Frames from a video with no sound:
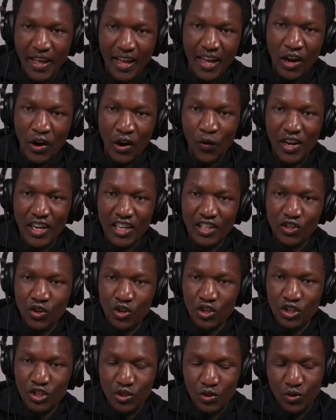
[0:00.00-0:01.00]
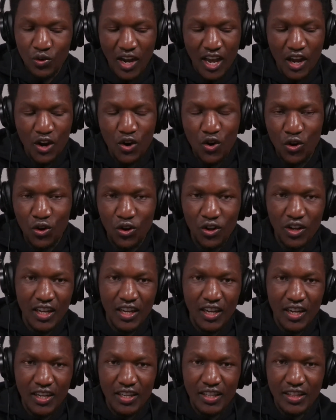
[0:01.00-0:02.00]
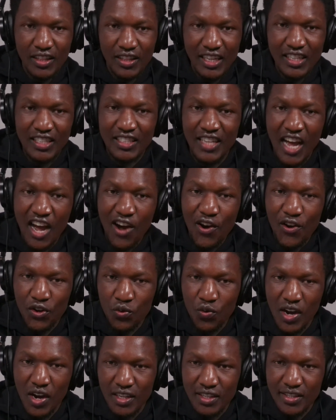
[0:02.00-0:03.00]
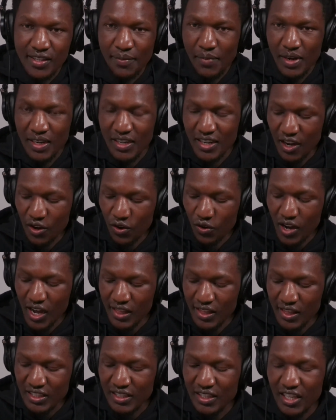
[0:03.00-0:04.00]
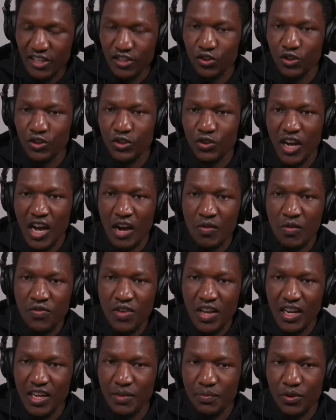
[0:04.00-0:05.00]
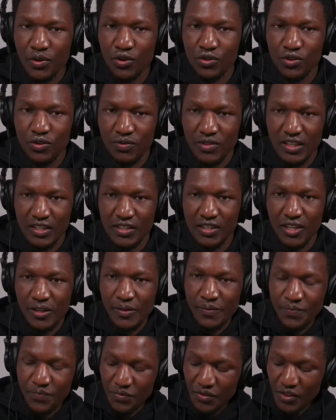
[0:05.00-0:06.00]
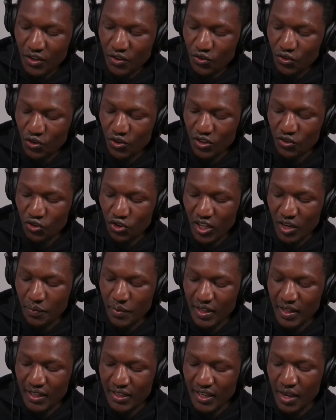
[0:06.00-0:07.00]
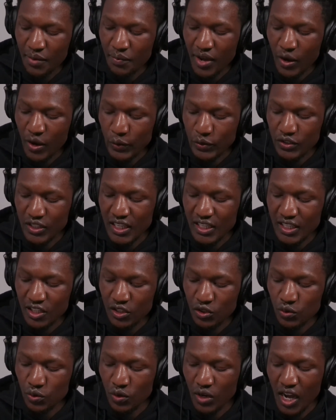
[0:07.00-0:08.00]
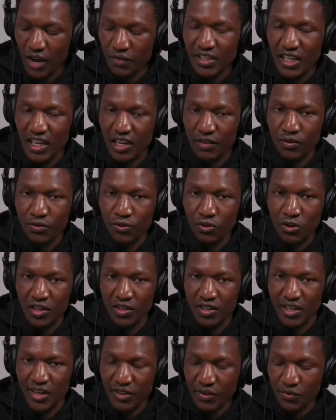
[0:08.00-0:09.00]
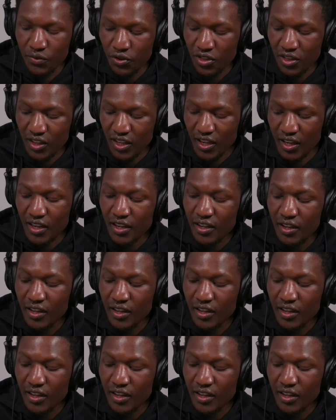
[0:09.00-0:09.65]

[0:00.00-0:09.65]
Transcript: When it goes through, I know that is how it works. But now at this stage also I've failed because of this. So that by the time I was getting to after level 400, after fourth year,